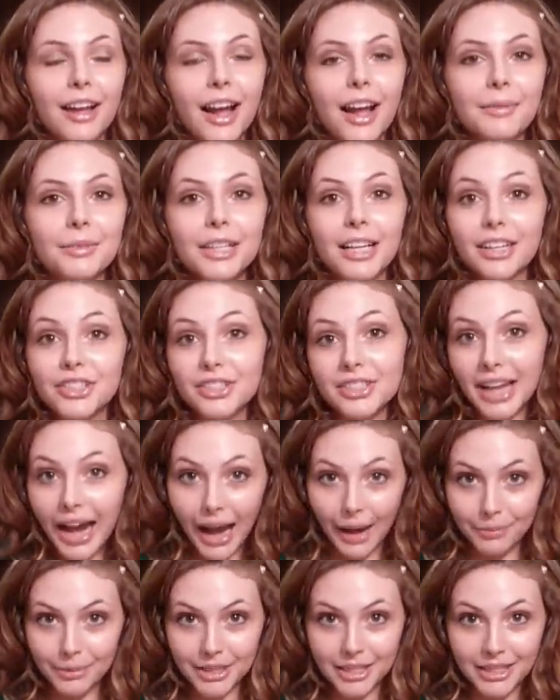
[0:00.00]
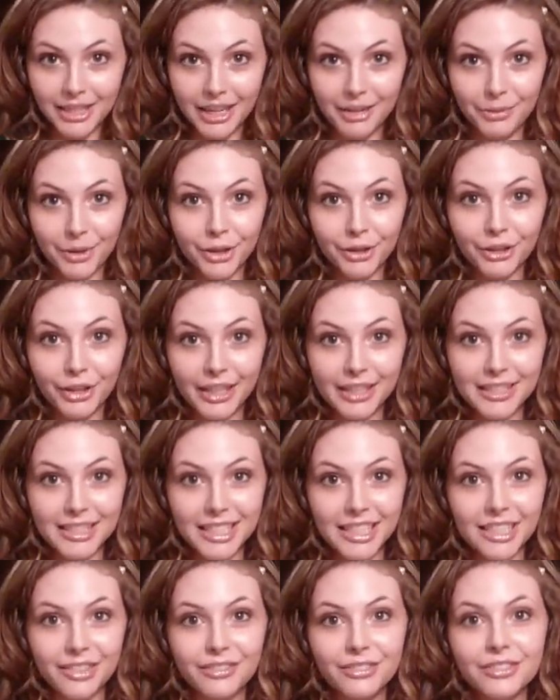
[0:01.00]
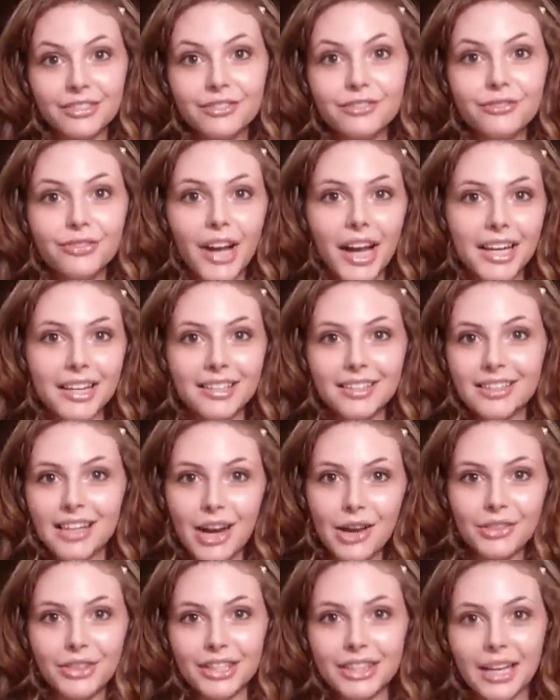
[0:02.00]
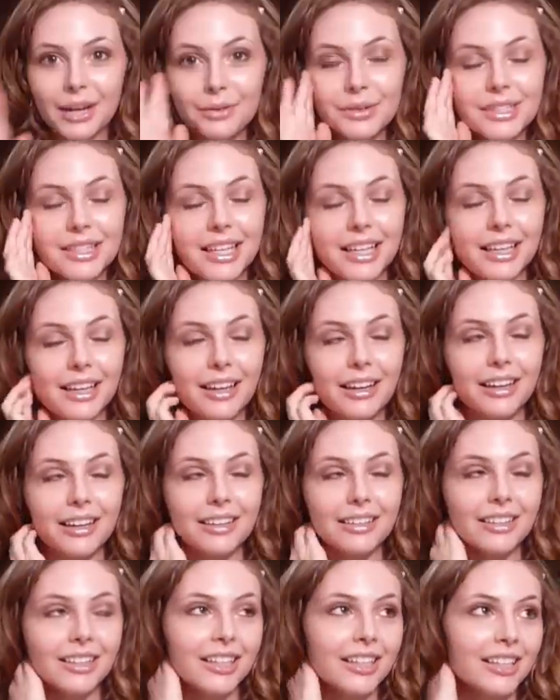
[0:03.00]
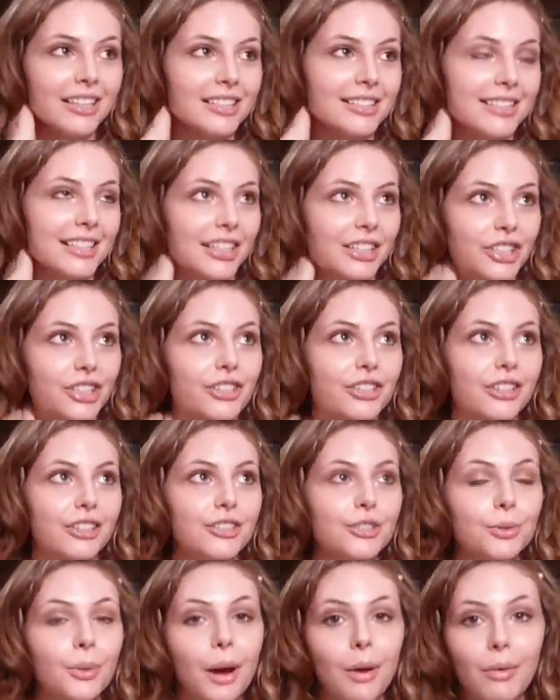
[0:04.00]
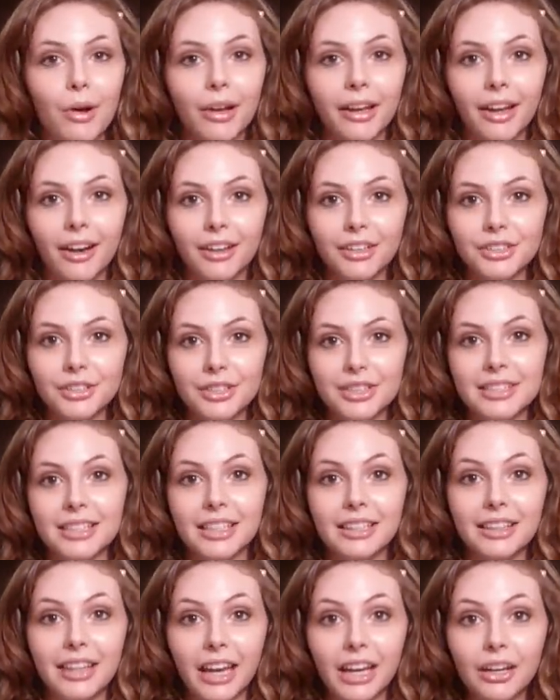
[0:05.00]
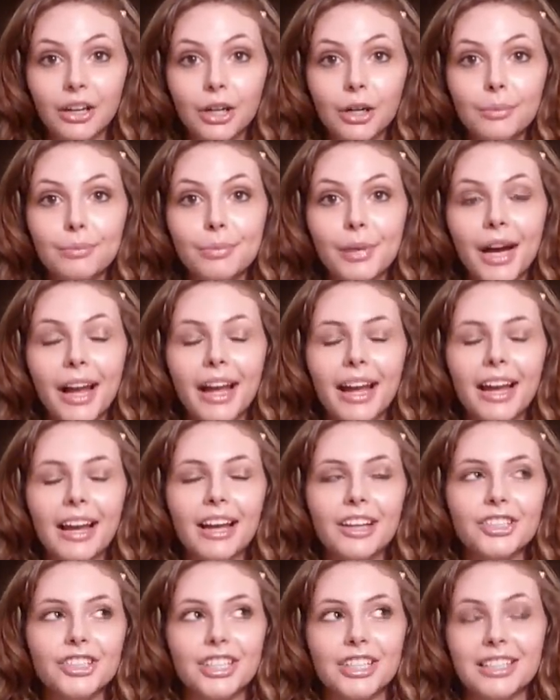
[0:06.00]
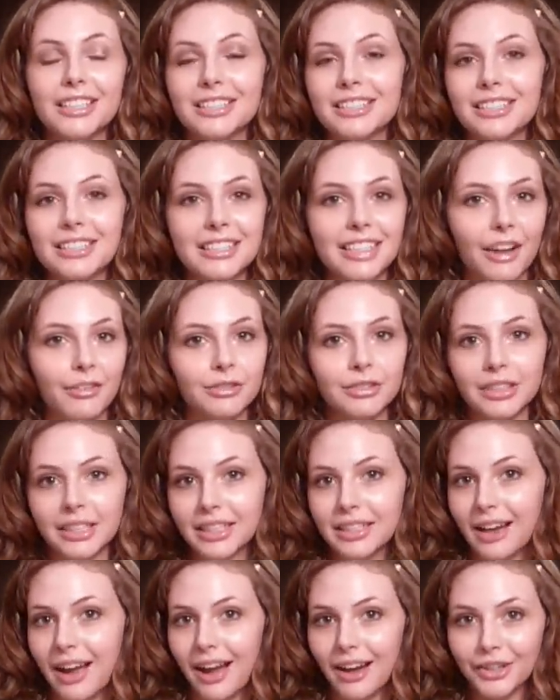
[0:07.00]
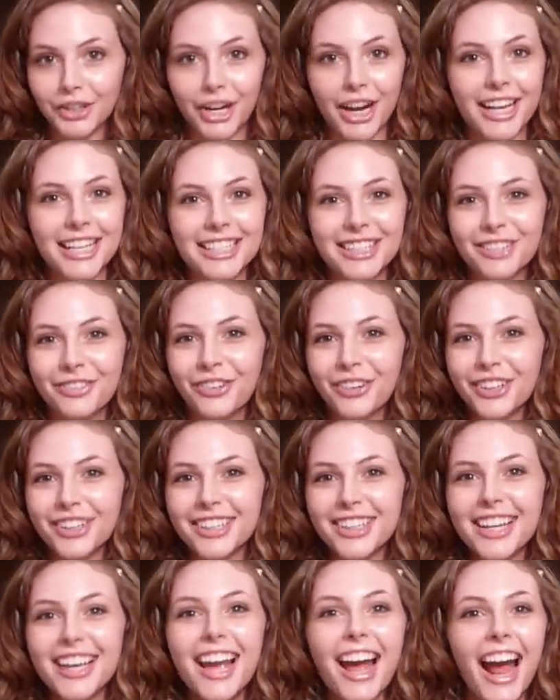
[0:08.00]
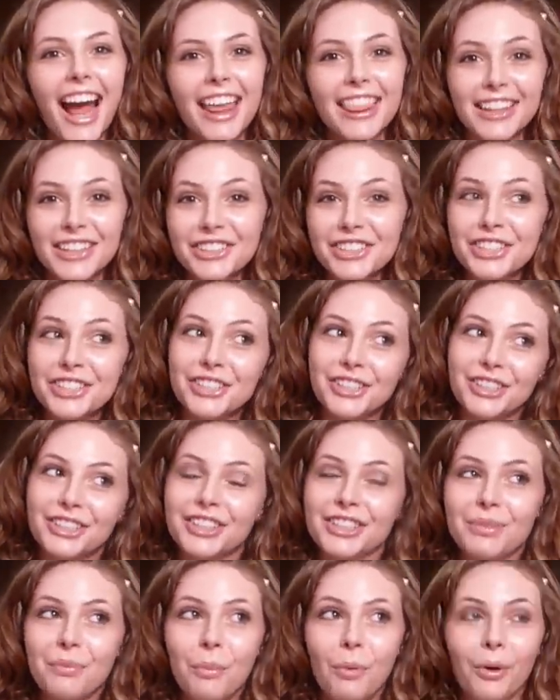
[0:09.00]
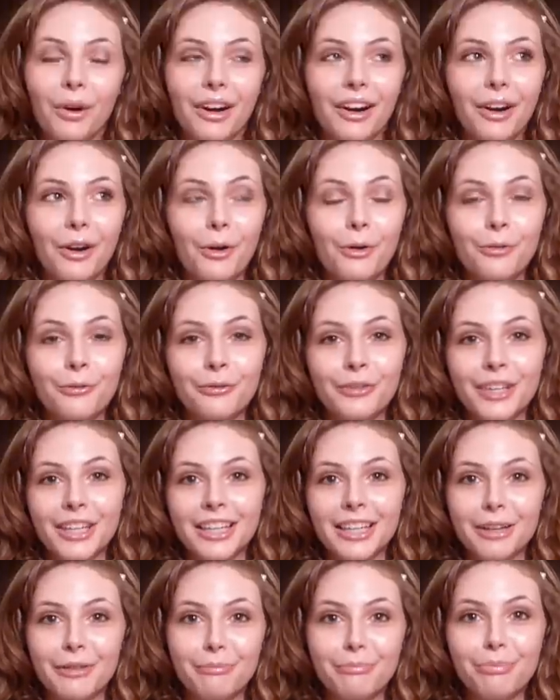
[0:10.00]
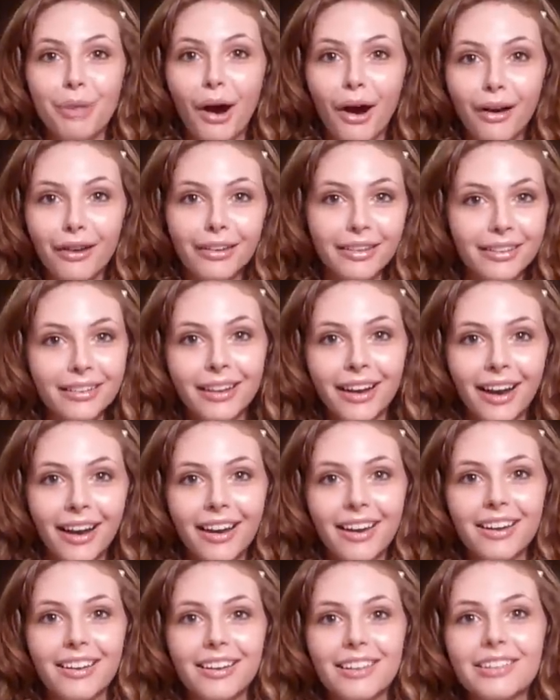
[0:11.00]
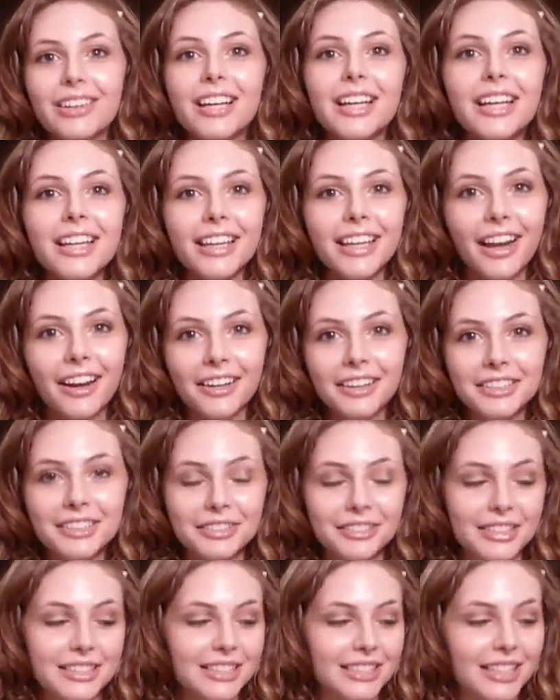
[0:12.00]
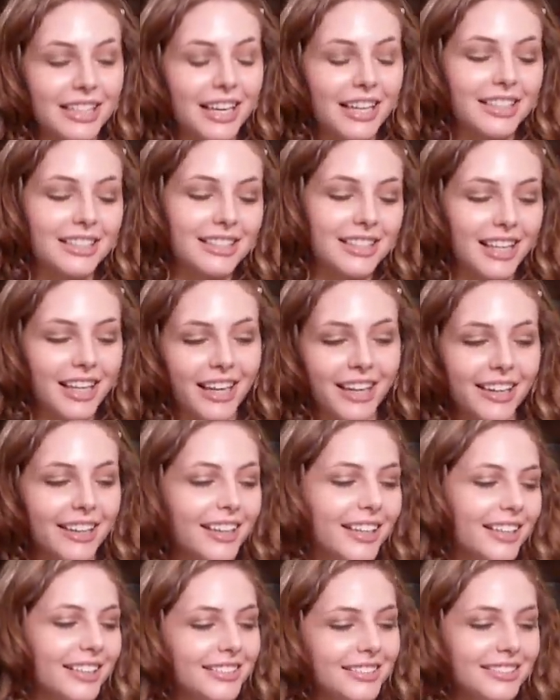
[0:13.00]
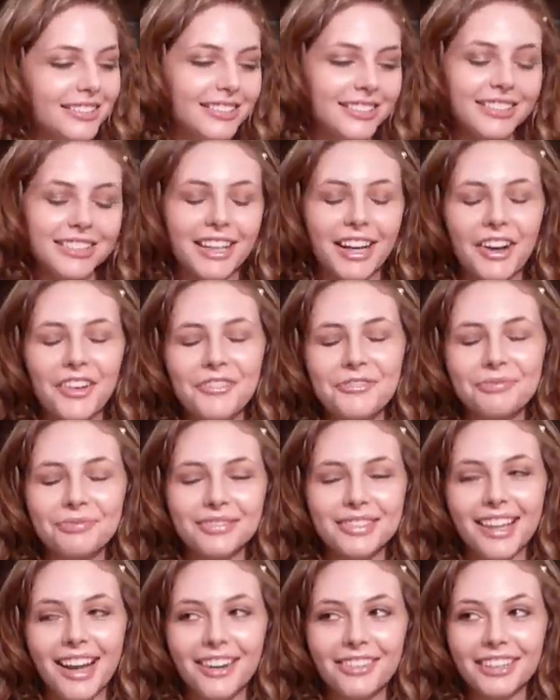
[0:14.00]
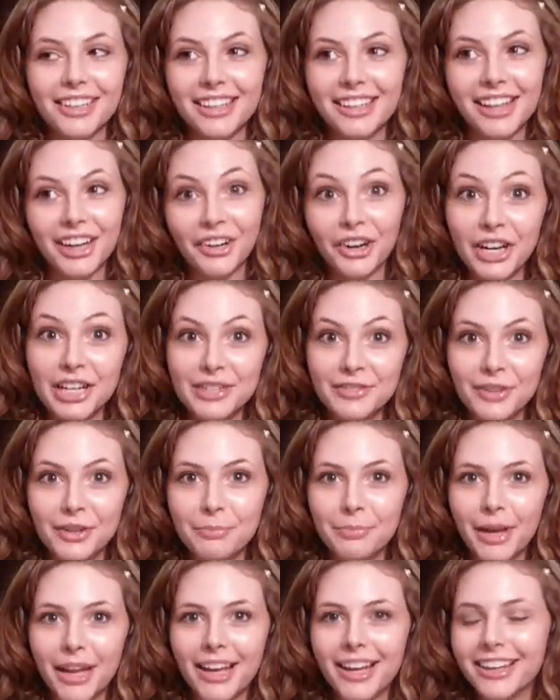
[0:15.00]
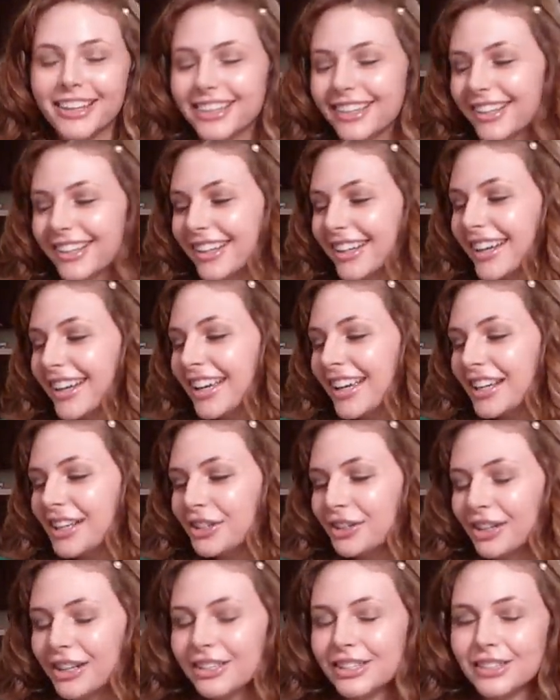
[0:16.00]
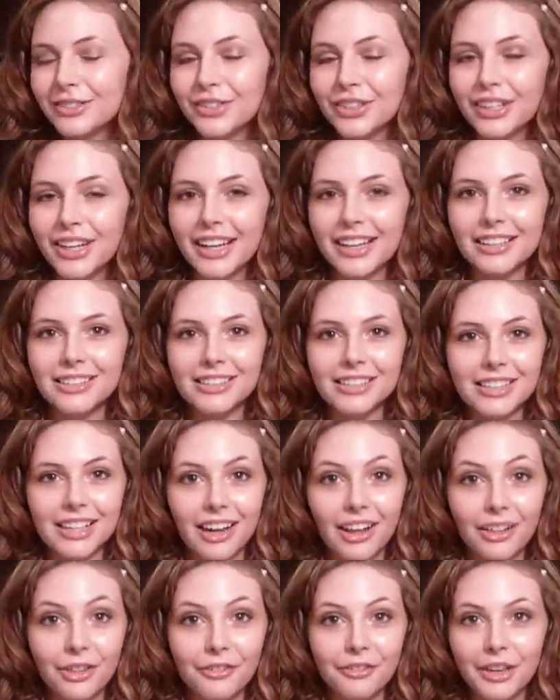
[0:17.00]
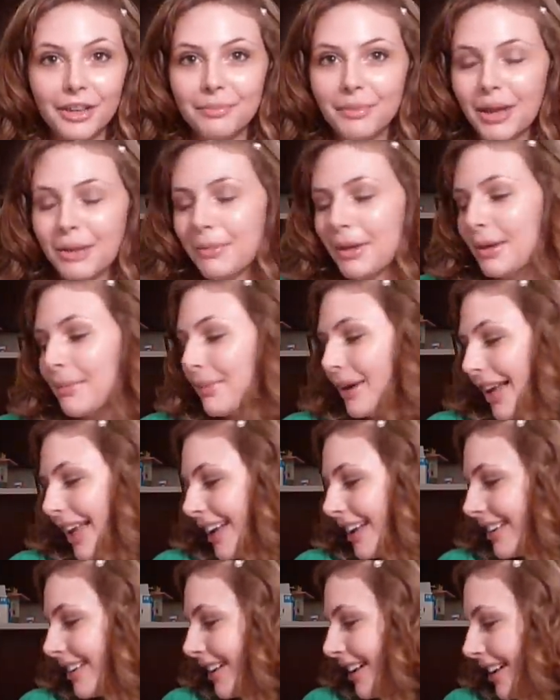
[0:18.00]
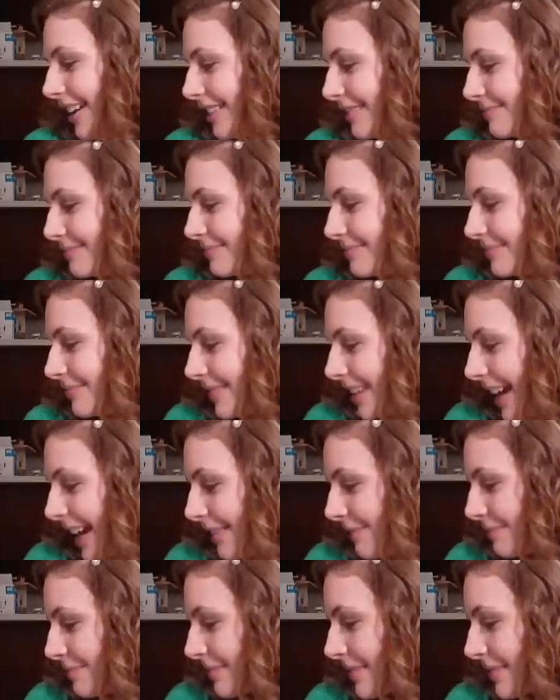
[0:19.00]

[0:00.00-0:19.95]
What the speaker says: I mean I just happened to name her Gracie and find out that that was like a signature Chihuahua characteristic later, but she is definitely not graceful. I think she took the more oafy pug kind of characteristics, like, you know, not really that graceful, but graceful as an elephant maybe, but yeah.